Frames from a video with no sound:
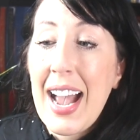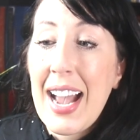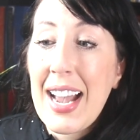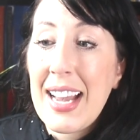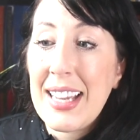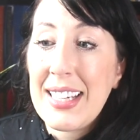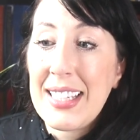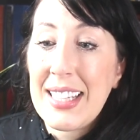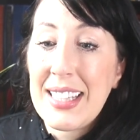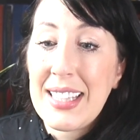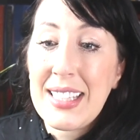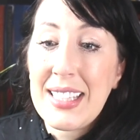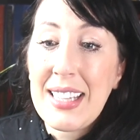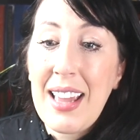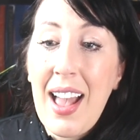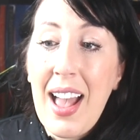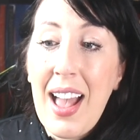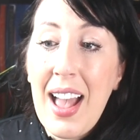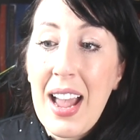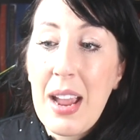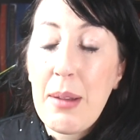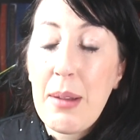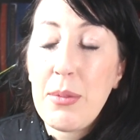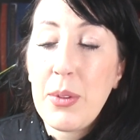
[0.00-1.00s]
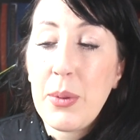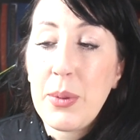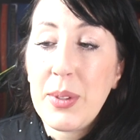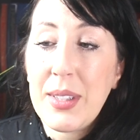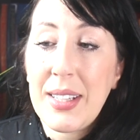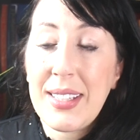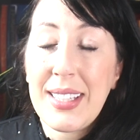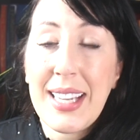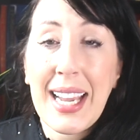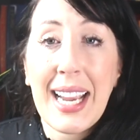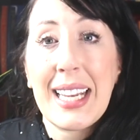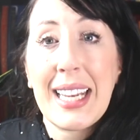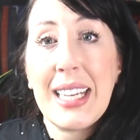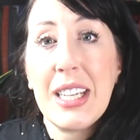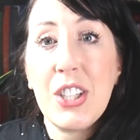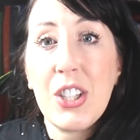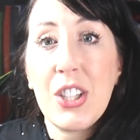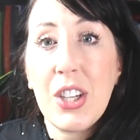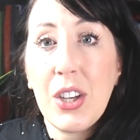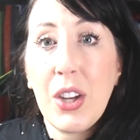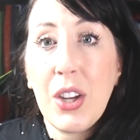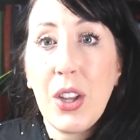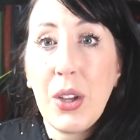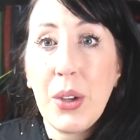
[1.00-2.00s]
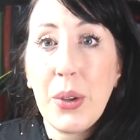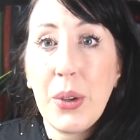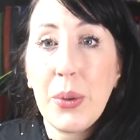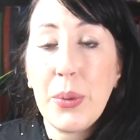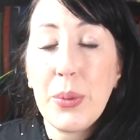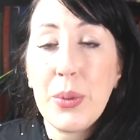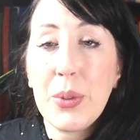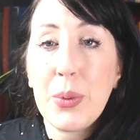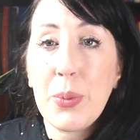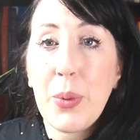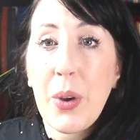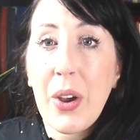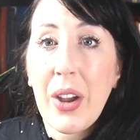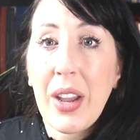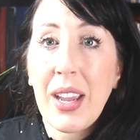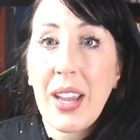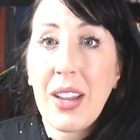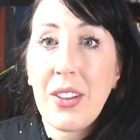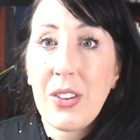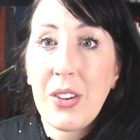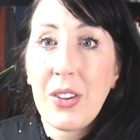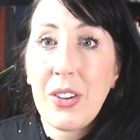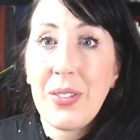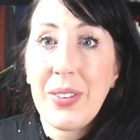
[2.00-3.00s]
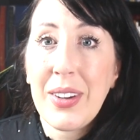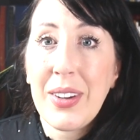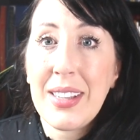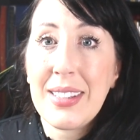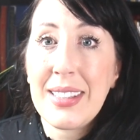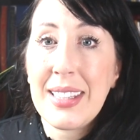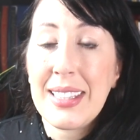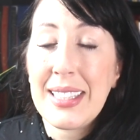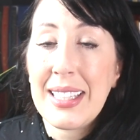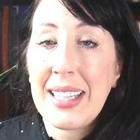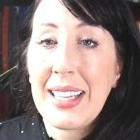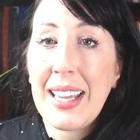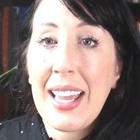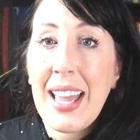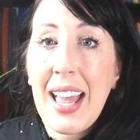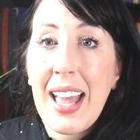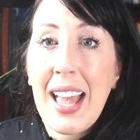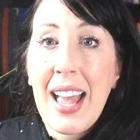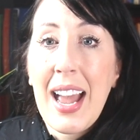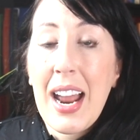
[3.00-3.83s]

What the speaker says: and at the time there was a technician who was working at the university,